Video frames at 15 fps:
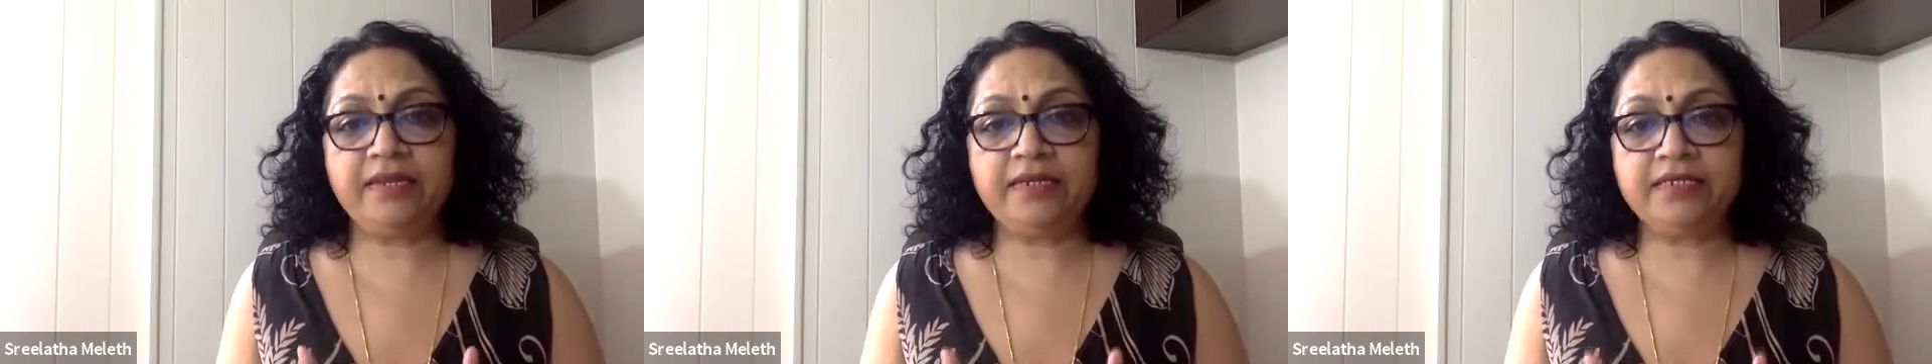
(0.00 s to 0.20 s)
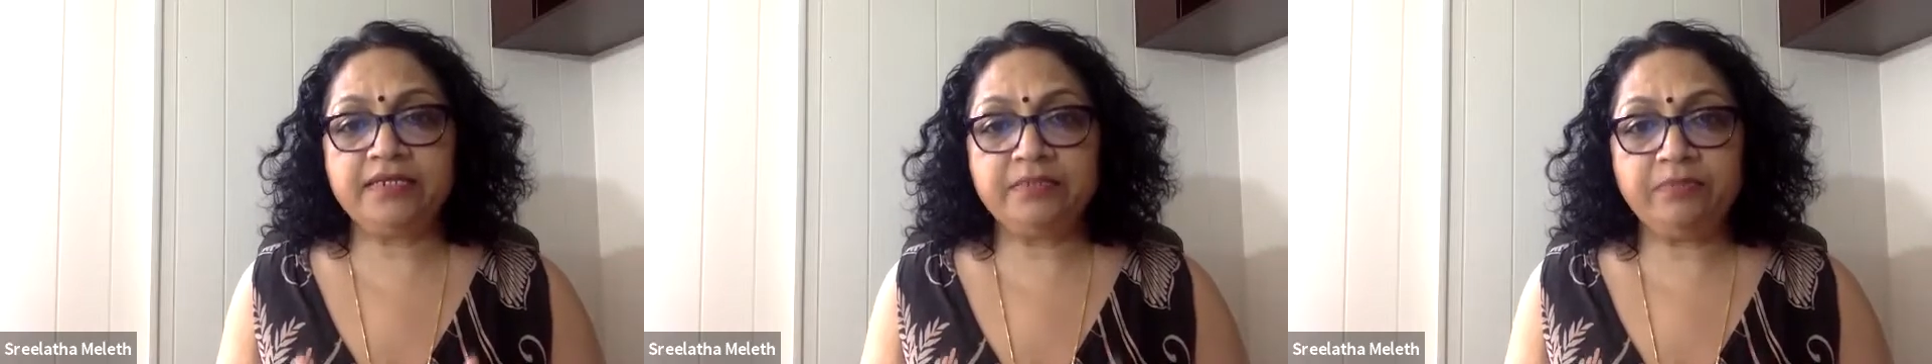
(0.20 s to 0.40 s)

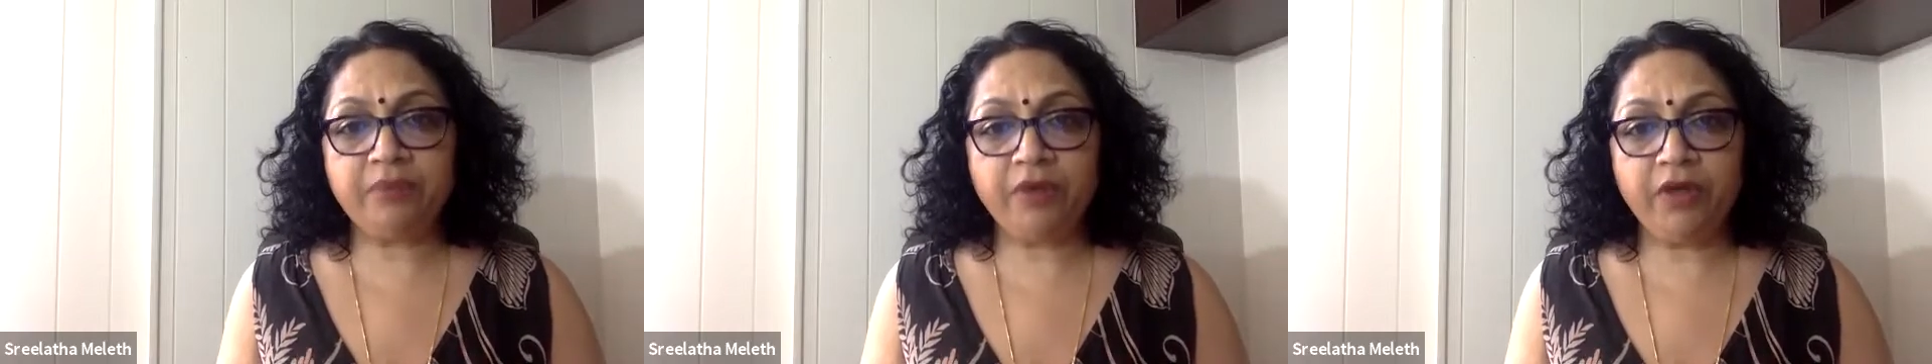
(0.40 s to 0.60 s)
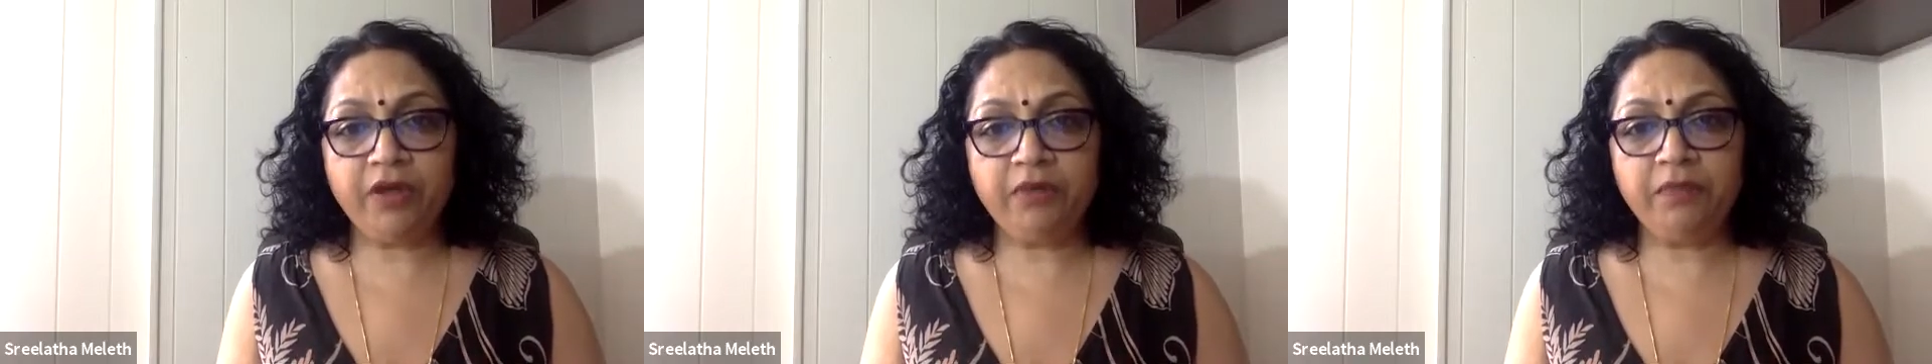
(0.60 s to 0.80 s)

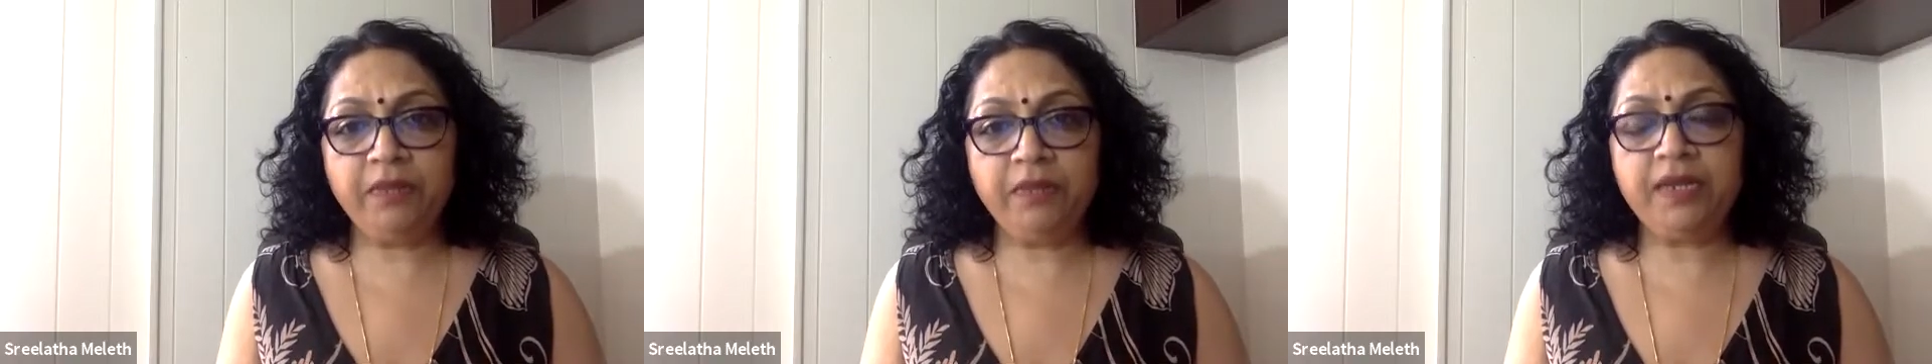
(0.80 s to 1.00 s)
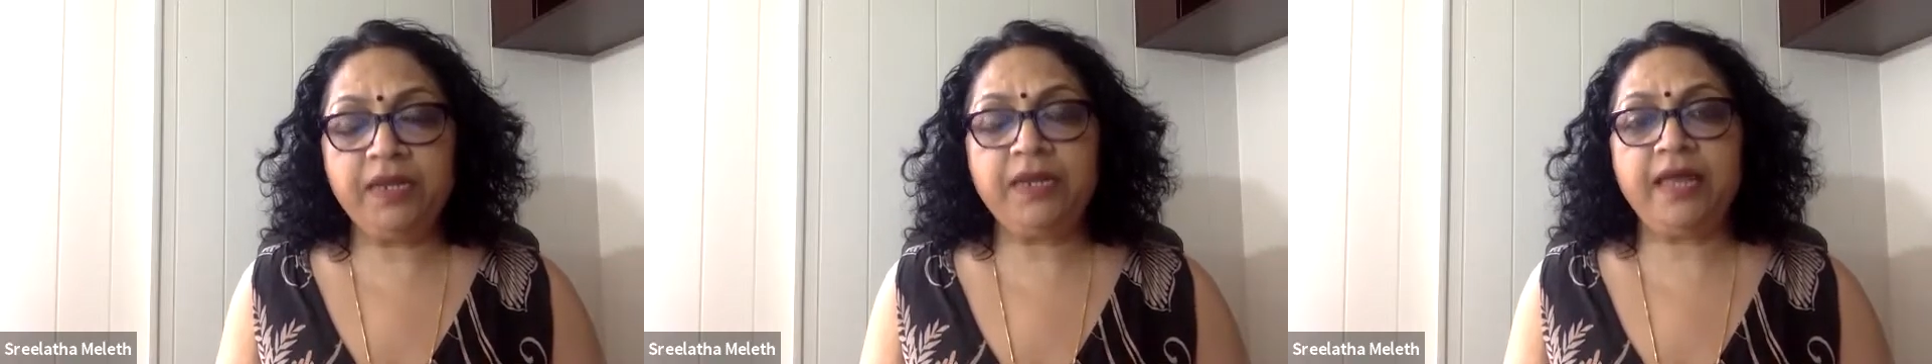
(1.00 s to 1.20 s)

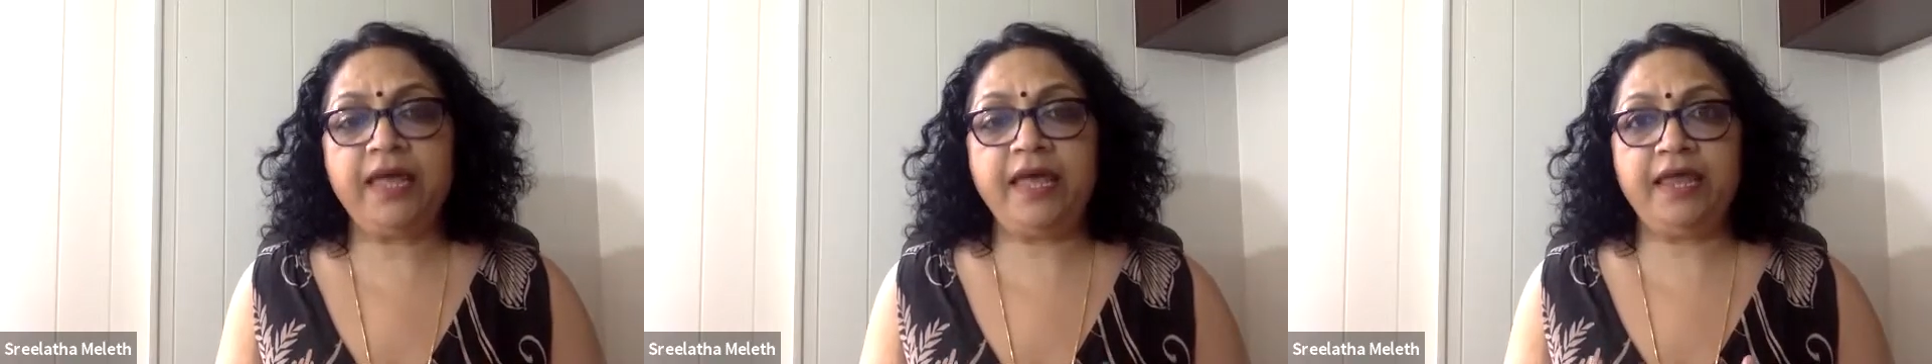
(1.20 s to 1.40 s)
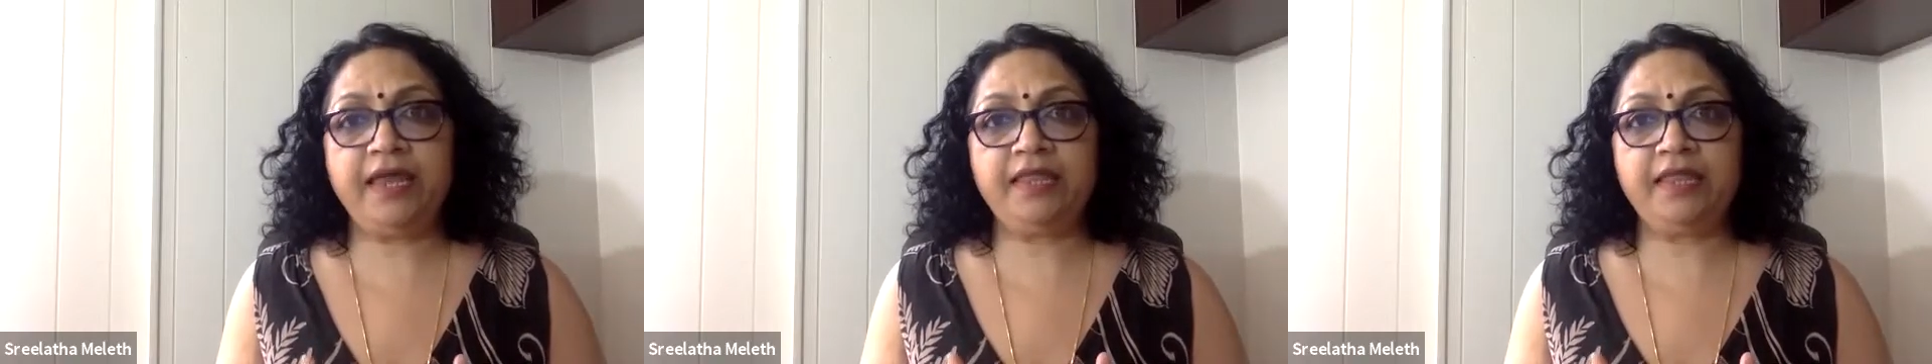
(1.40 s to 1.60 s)
disappointment
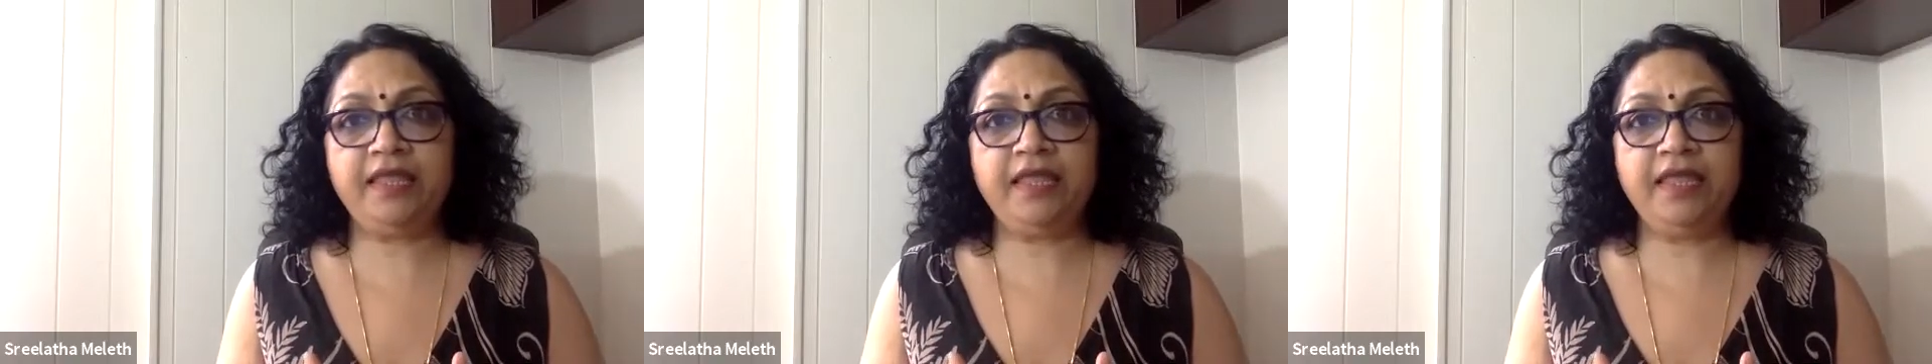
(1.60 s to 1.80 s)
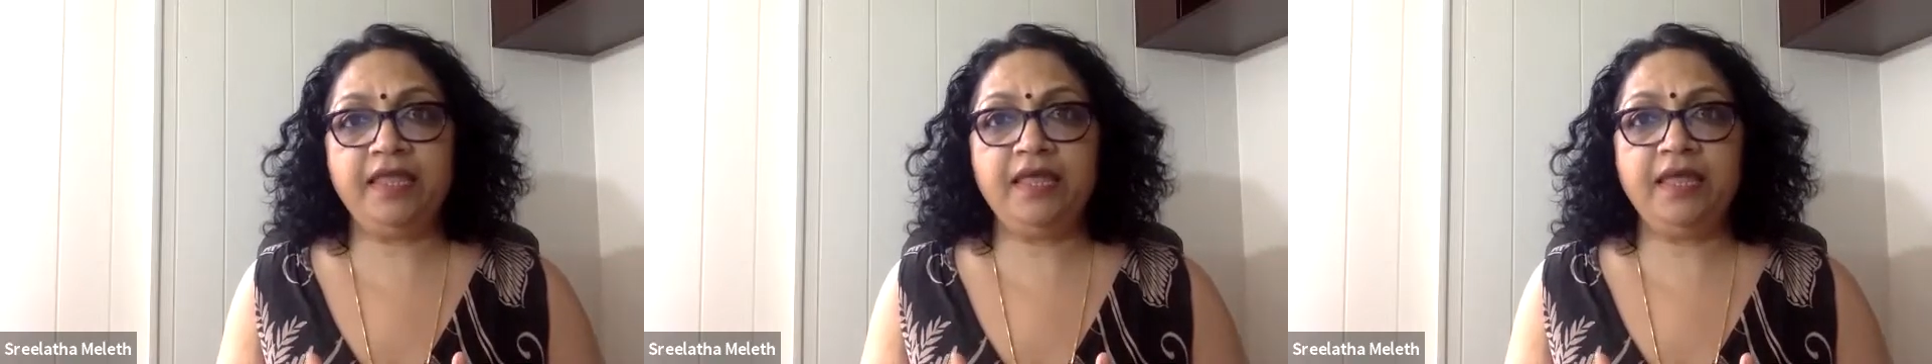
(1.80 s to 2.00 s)
and
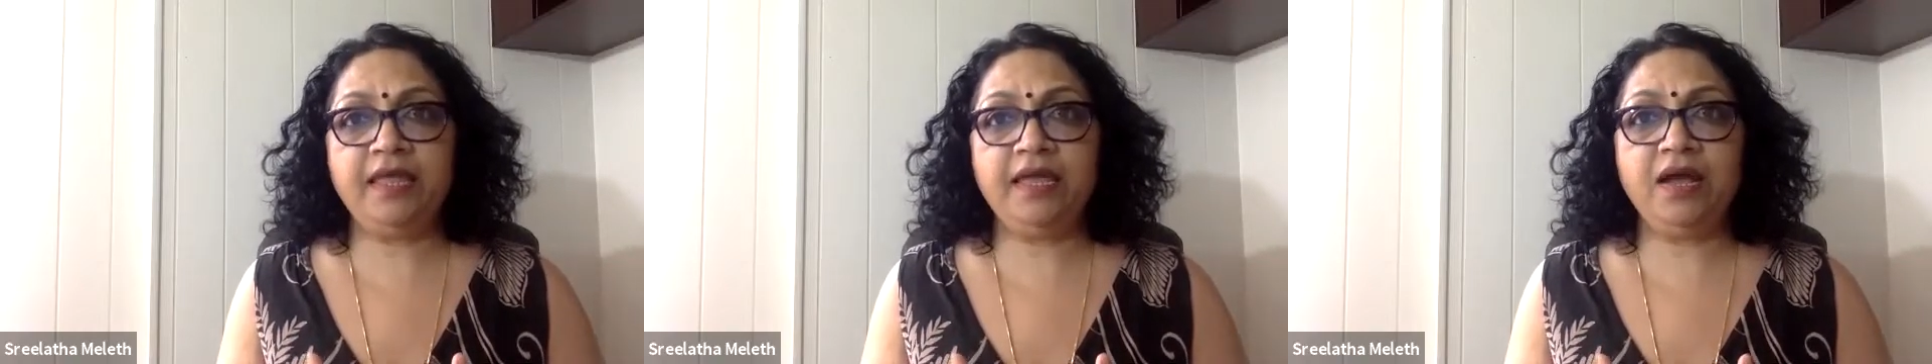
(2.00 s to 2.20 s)
the